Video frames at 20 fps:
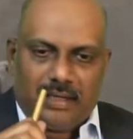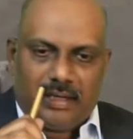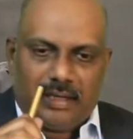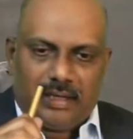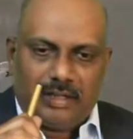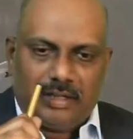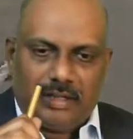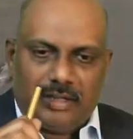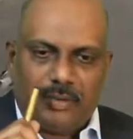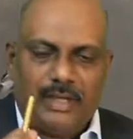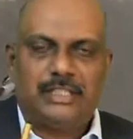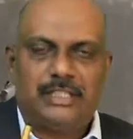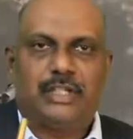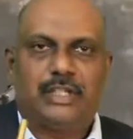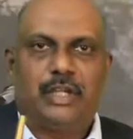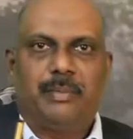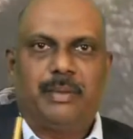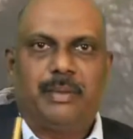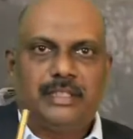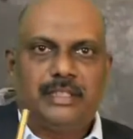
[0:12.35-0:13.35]
Today's
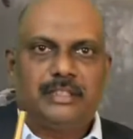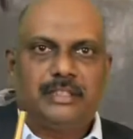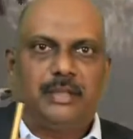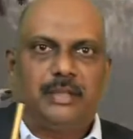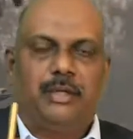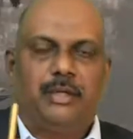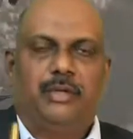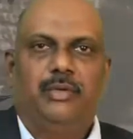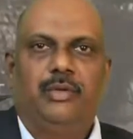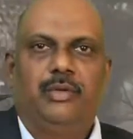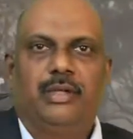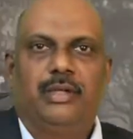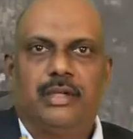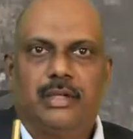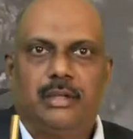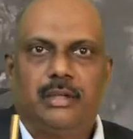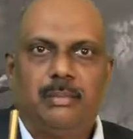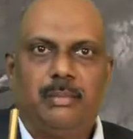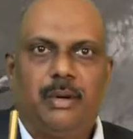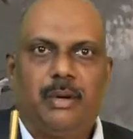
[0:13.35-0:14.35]
topic is about
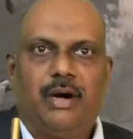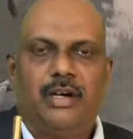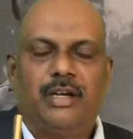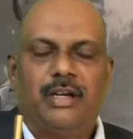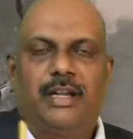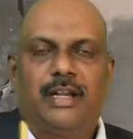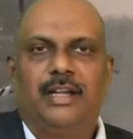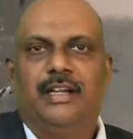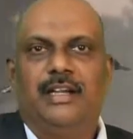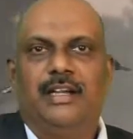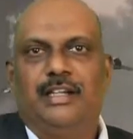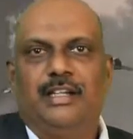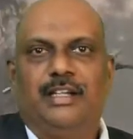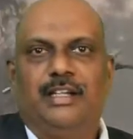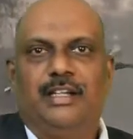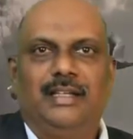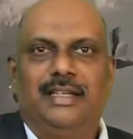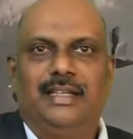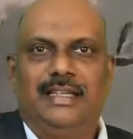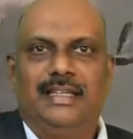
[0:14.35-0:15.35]
Bar
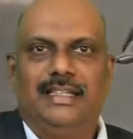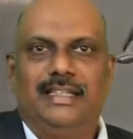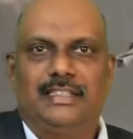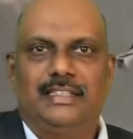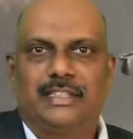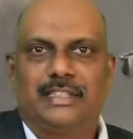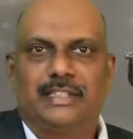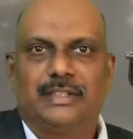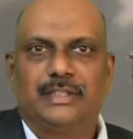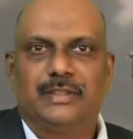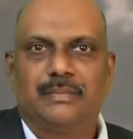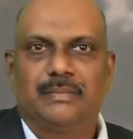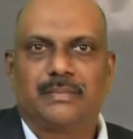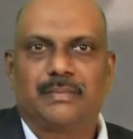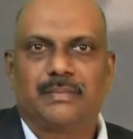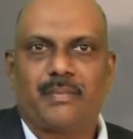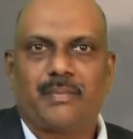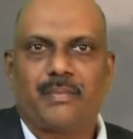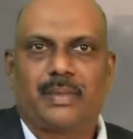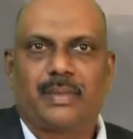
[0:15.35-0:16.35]
Headed Geese.
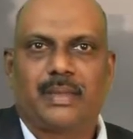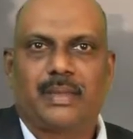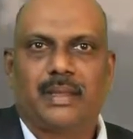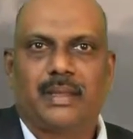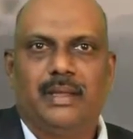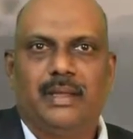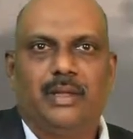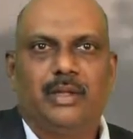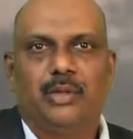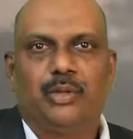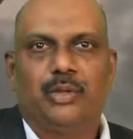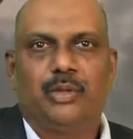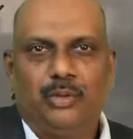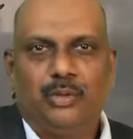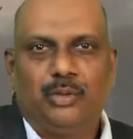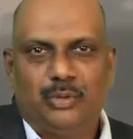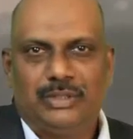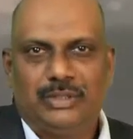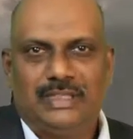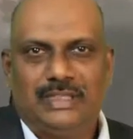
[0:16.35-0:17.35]

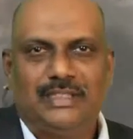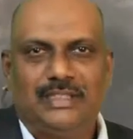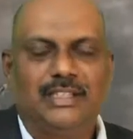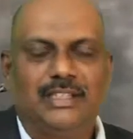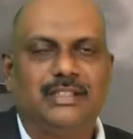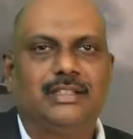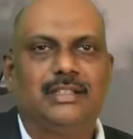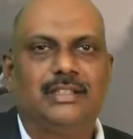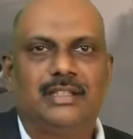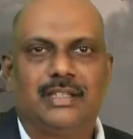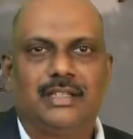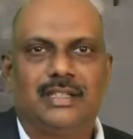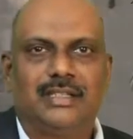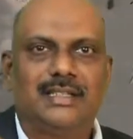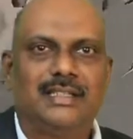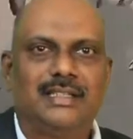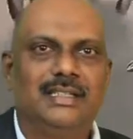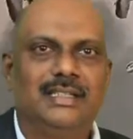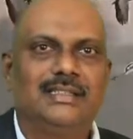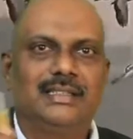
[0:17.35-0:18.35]
Goose is singular,
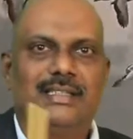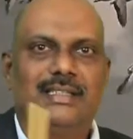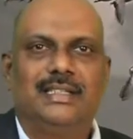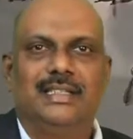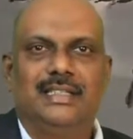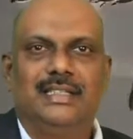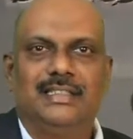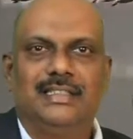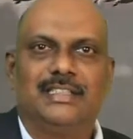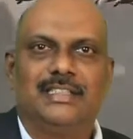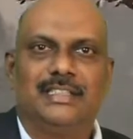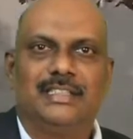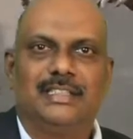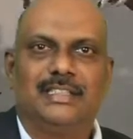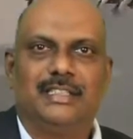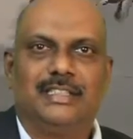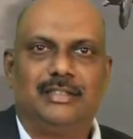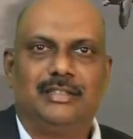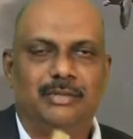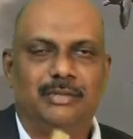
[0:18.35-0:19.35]
geese is
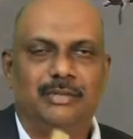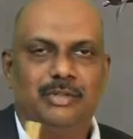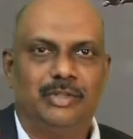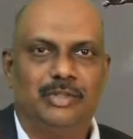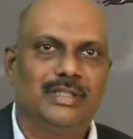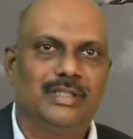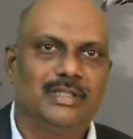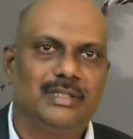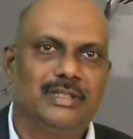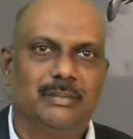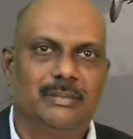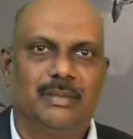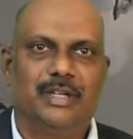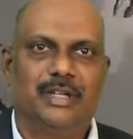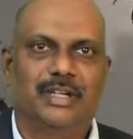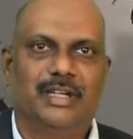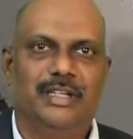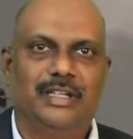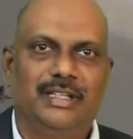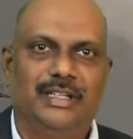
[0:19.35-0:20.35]
plural. Bar
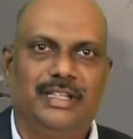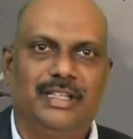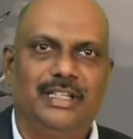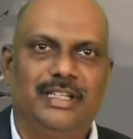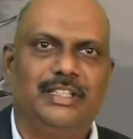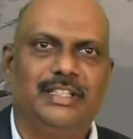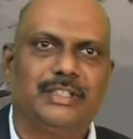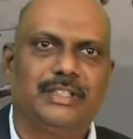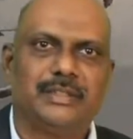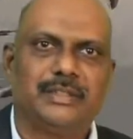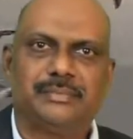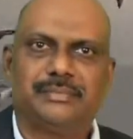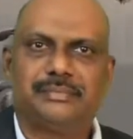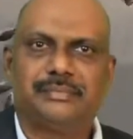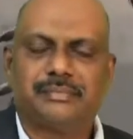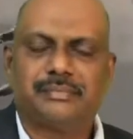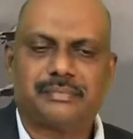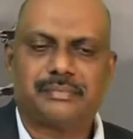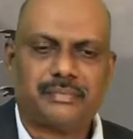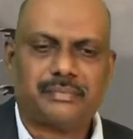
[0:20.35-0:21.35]
Headed Geese.
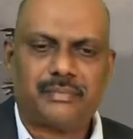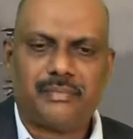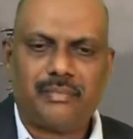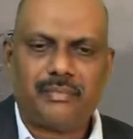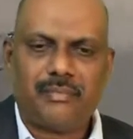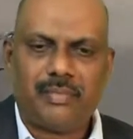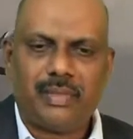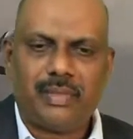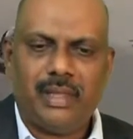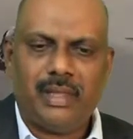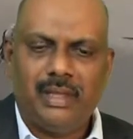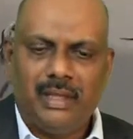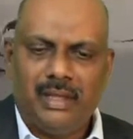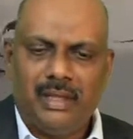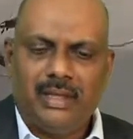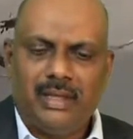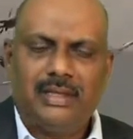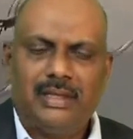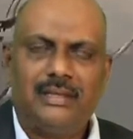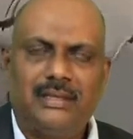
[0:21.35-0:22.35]

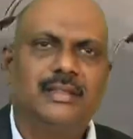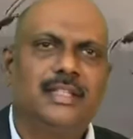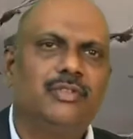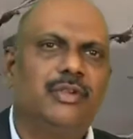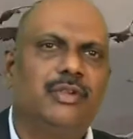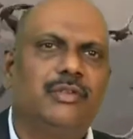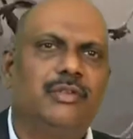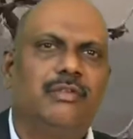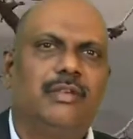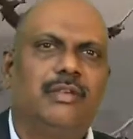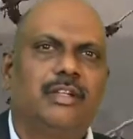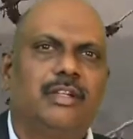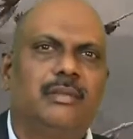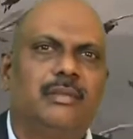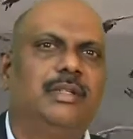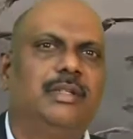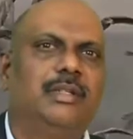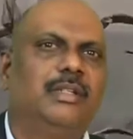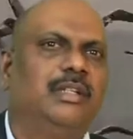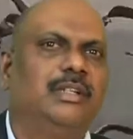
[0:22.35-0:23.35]
This is one water
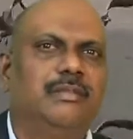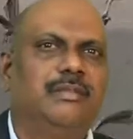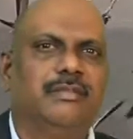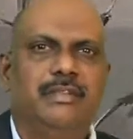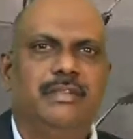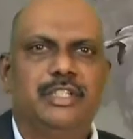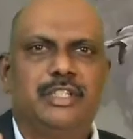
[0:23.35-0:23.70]
bird which